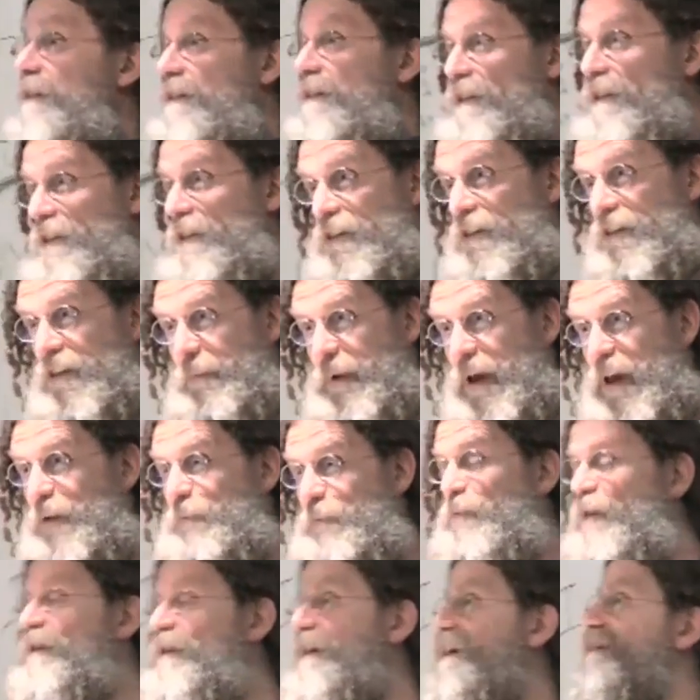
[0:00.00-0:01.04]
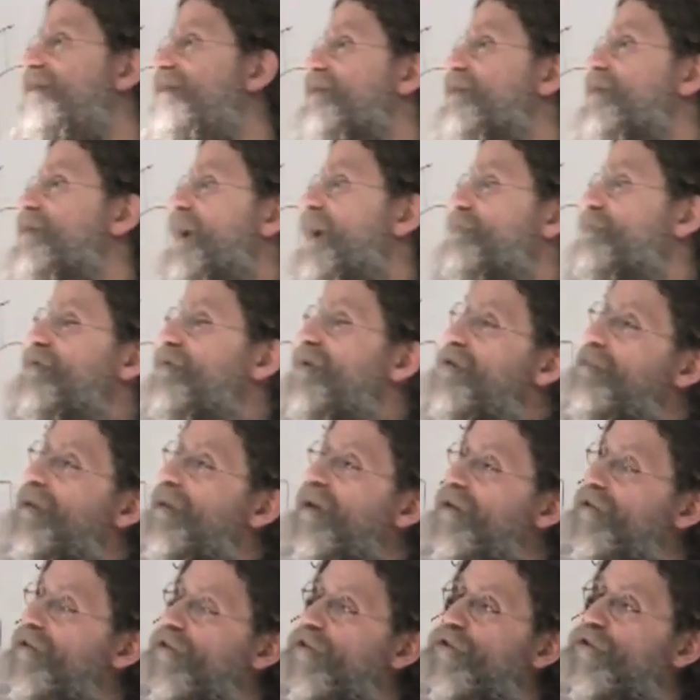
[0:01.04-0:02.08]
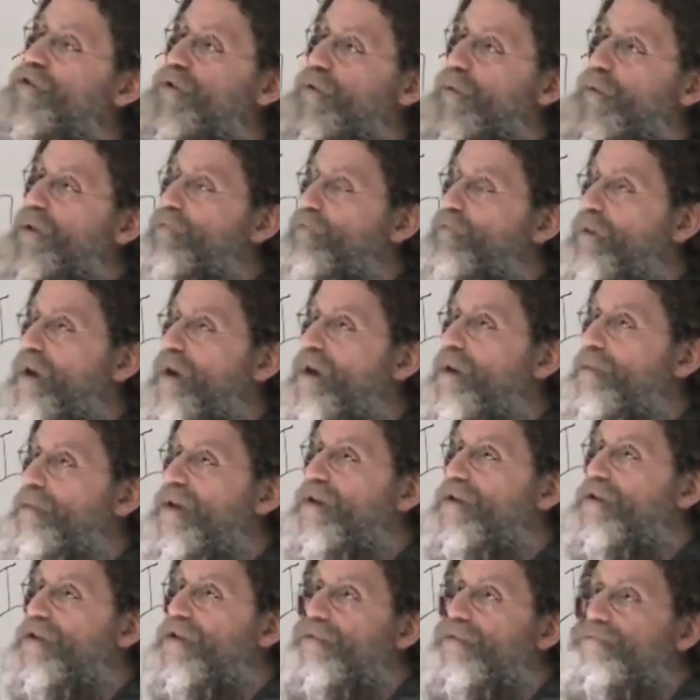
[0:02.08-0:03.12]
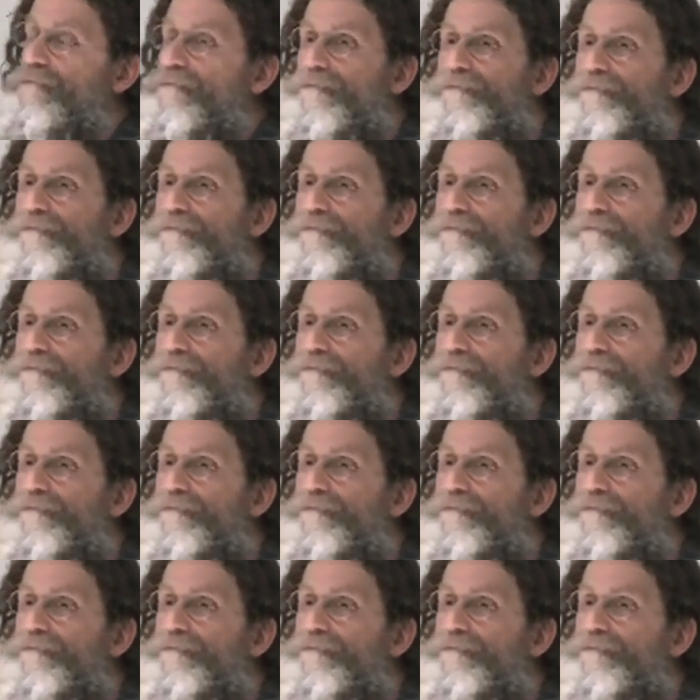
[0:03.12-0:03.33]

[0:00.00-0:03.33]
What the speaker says: this is in the paper, it did not respond to Julia Roberts.